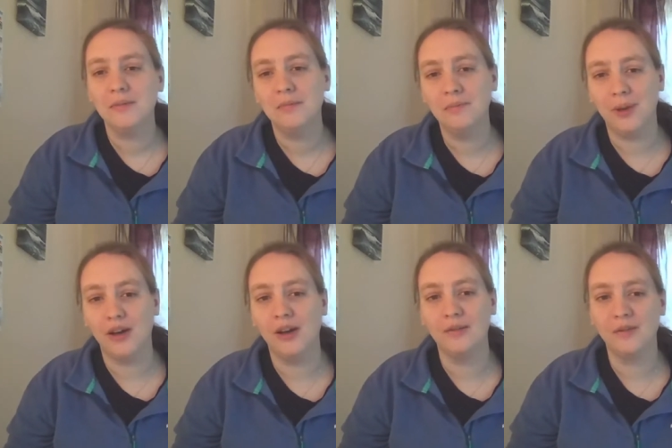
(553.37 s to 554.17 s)

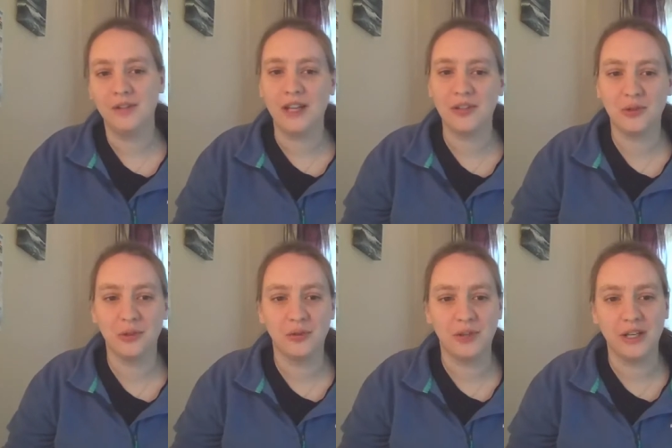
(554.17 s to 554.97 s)
but that
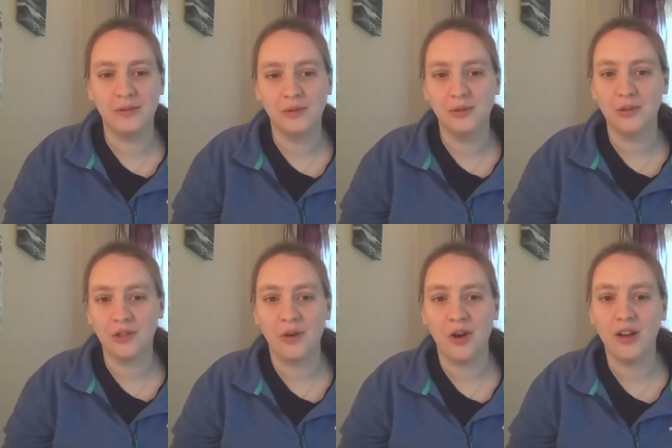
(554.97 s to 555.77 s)
story
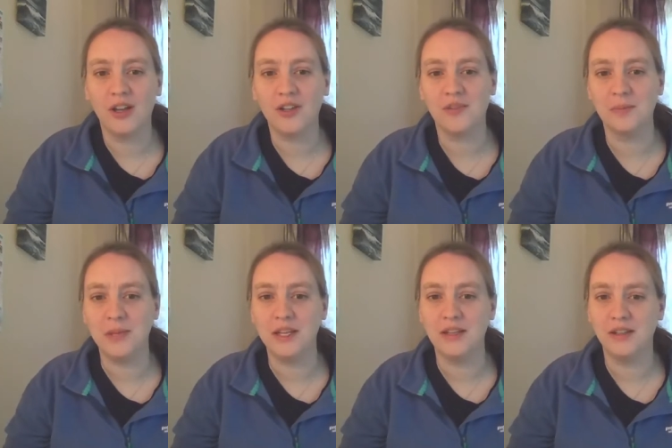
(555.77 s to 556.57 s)
also highlights for
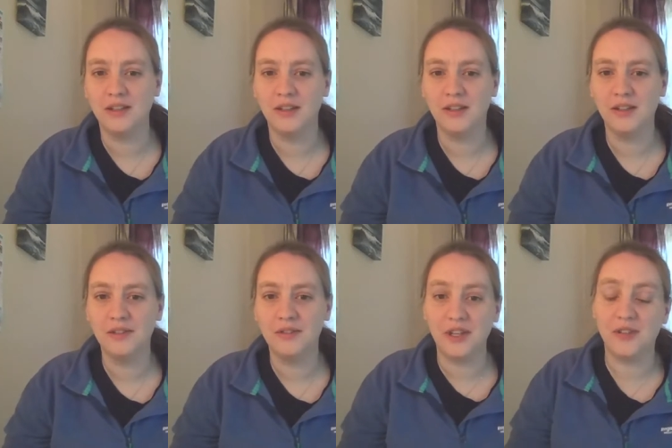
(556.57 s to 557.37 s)
me
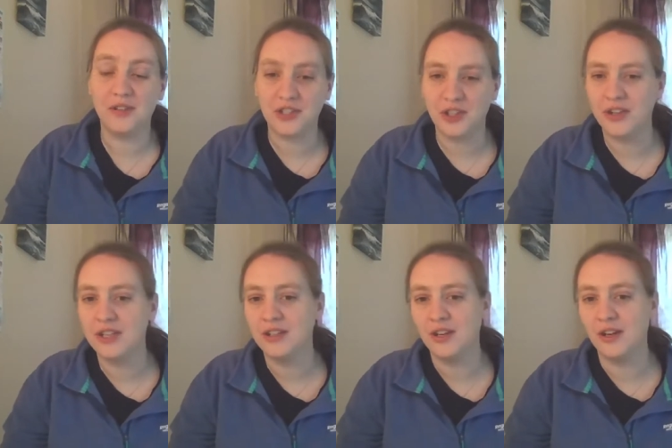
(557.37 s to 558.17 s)
the other
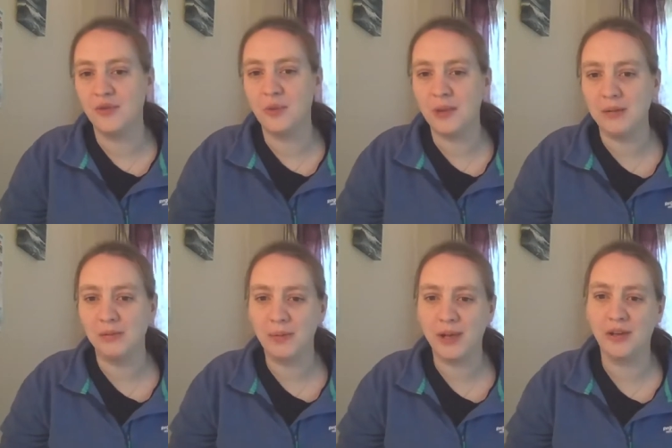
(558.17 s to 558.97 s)
side of the being
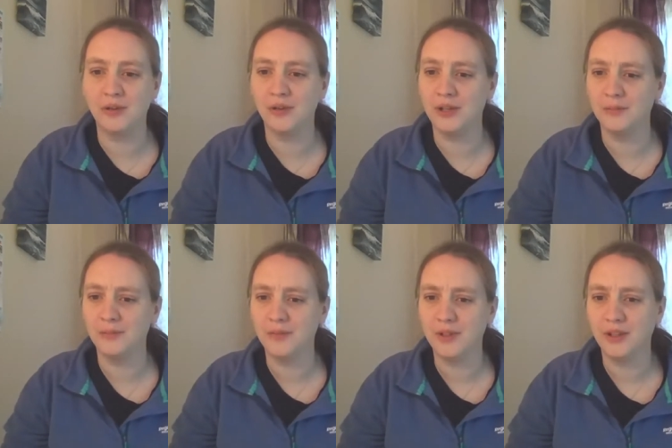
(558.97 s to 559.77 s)
prepared coin.
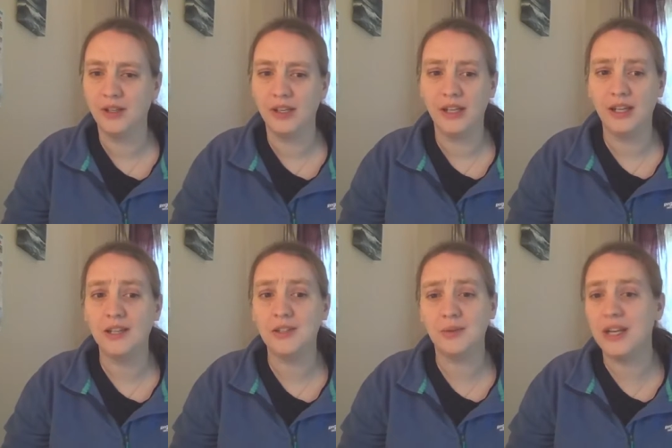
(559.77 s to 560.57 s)

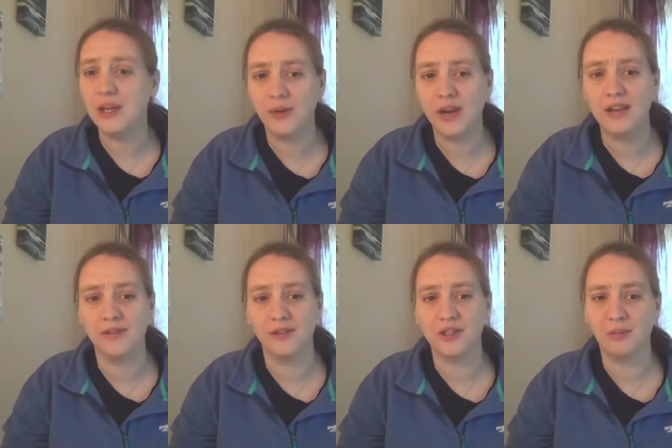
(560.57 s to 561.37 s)
It's really great
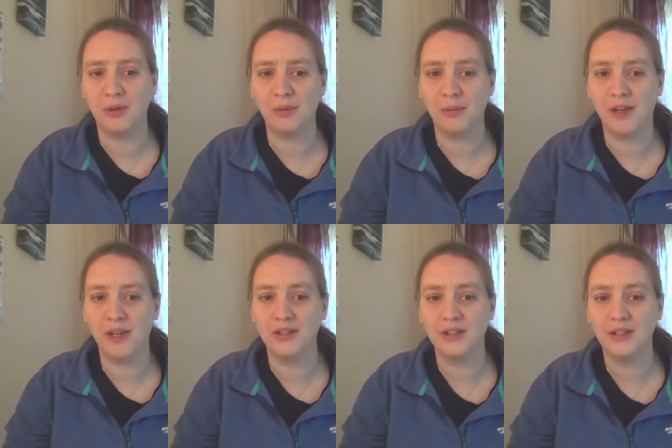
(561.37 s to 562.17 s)
for us to be
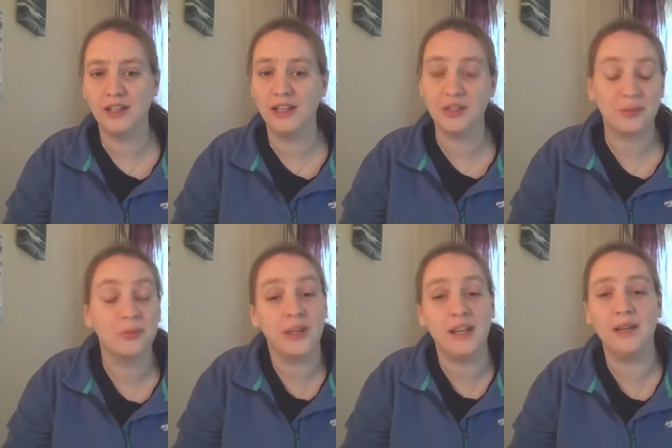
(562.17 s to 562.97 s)
prepared. It's
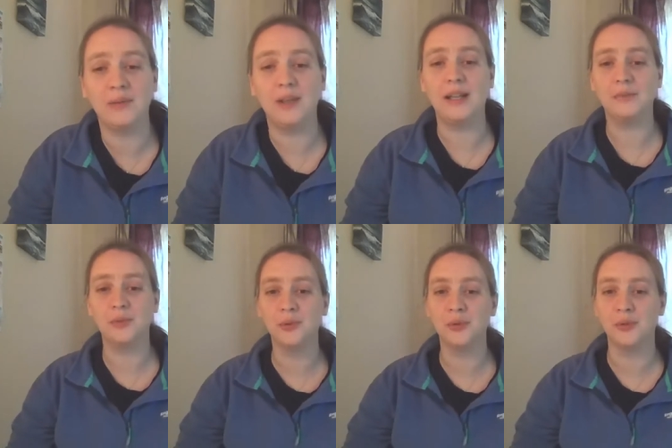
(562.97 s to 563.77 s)
really, really
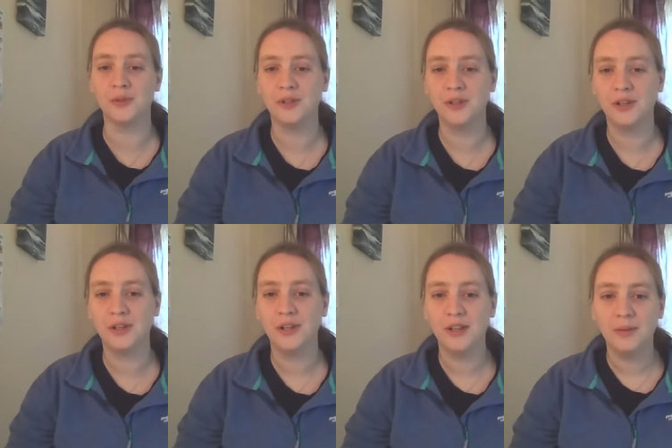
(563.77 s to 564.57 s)
important.
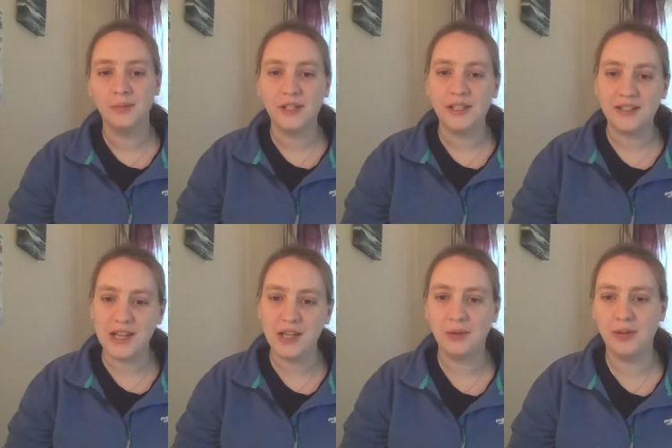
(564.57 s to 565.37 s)
But it's
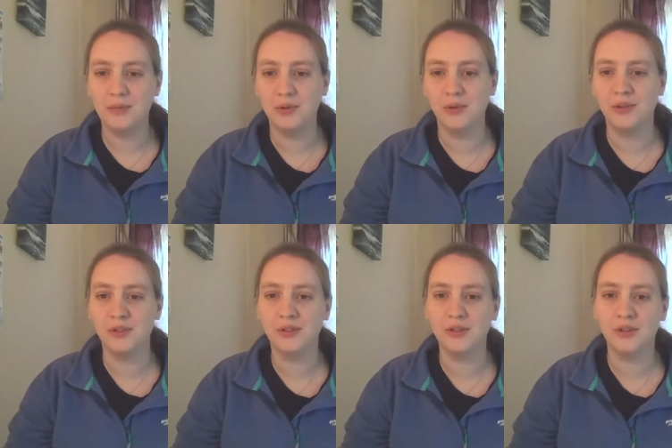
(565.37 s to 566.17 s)
equally
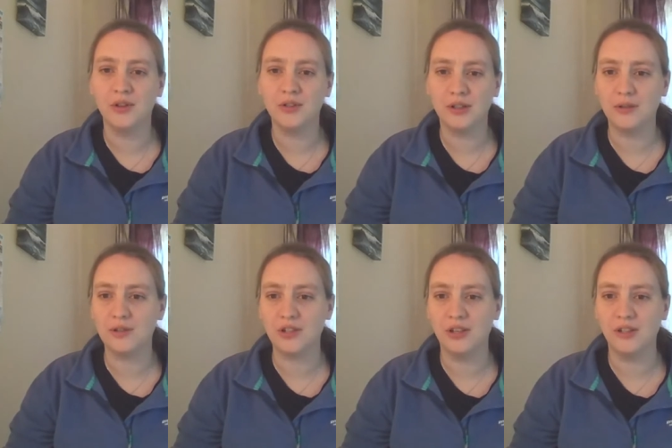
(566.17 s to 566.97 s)
important not to
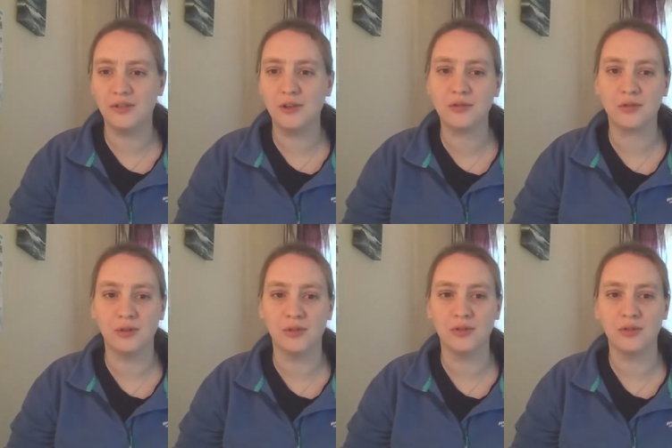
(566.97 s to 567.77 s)
lose sight of God's role